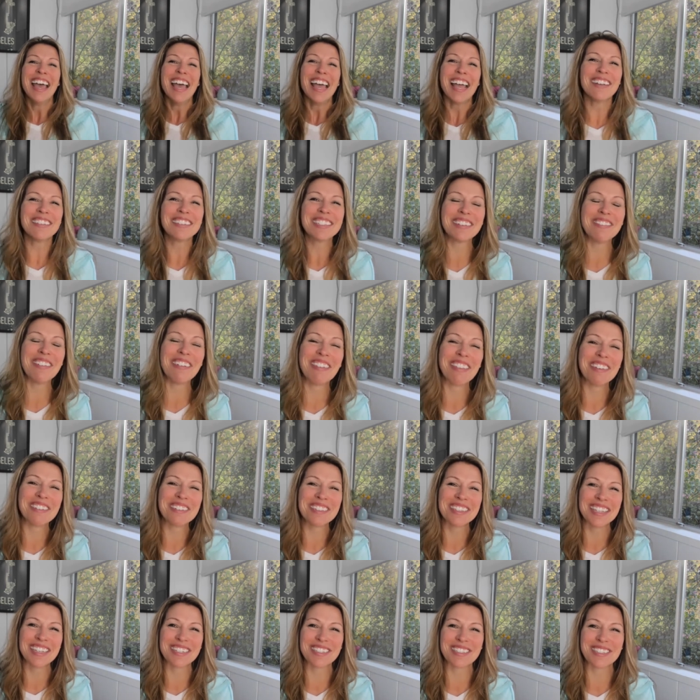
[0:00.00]
If some of those
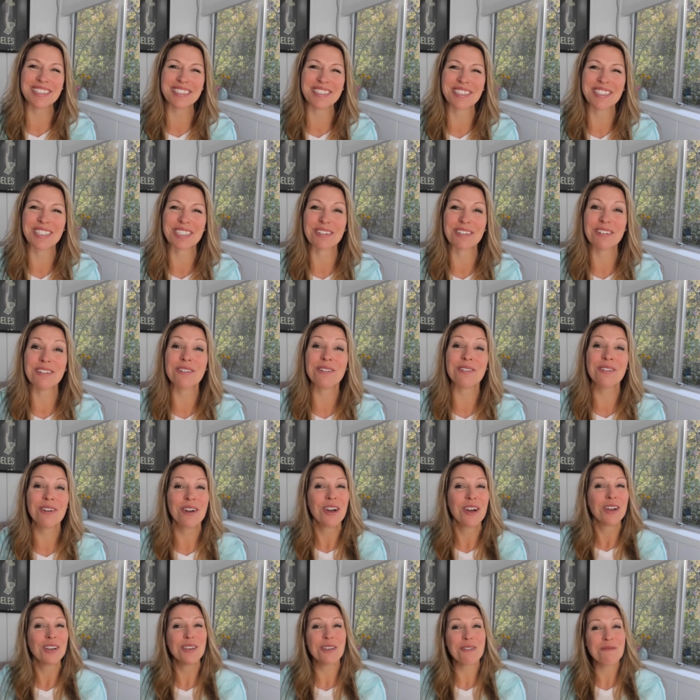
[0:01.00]
things are true,
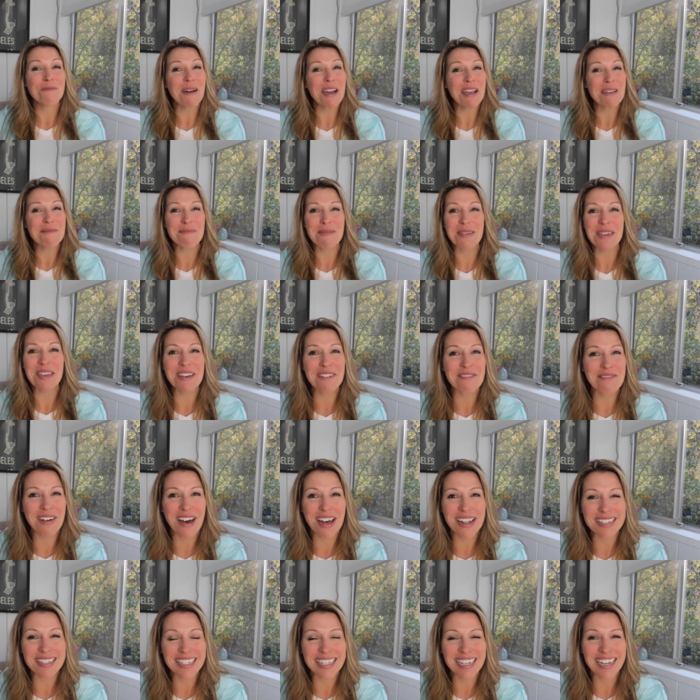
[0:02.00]
you might be a
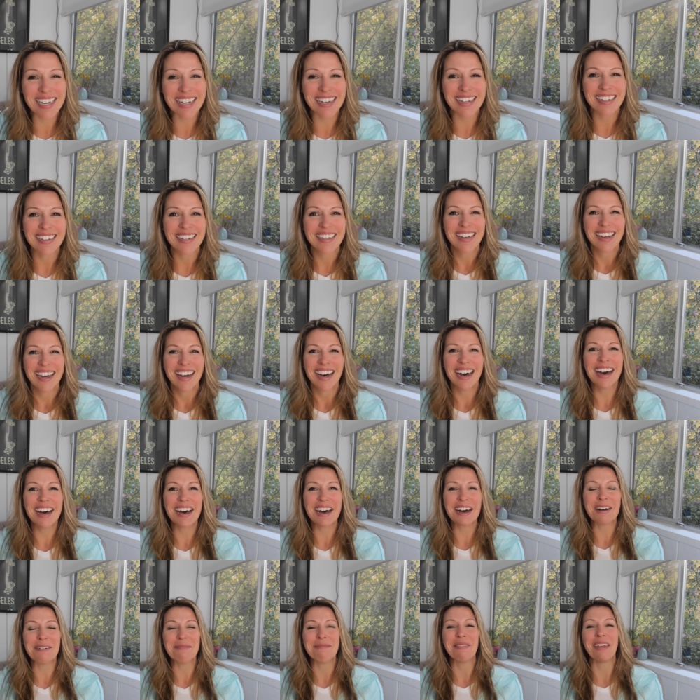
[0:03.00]
Vata.
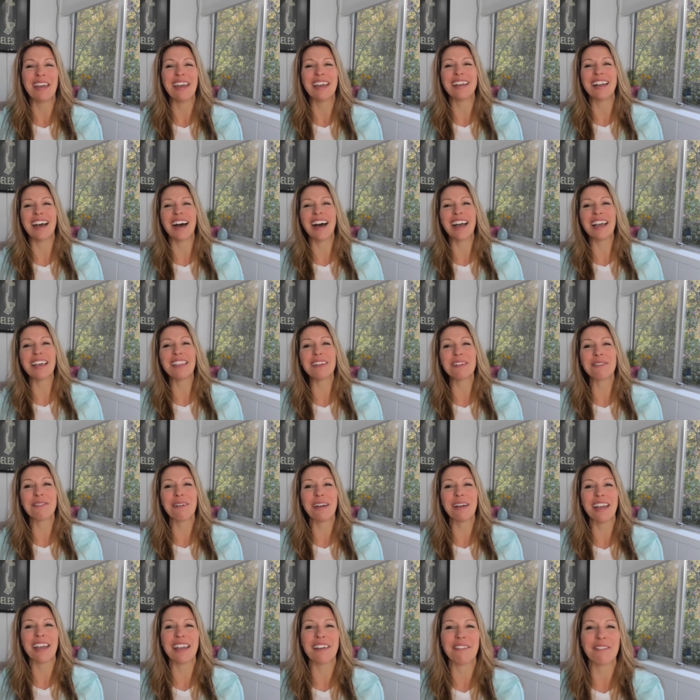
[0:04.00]
And either
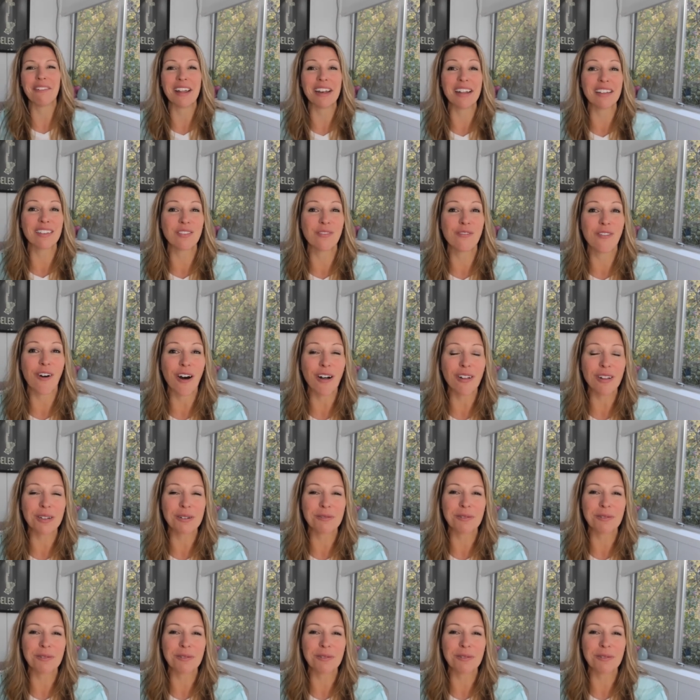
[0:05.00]
way, when it's fall and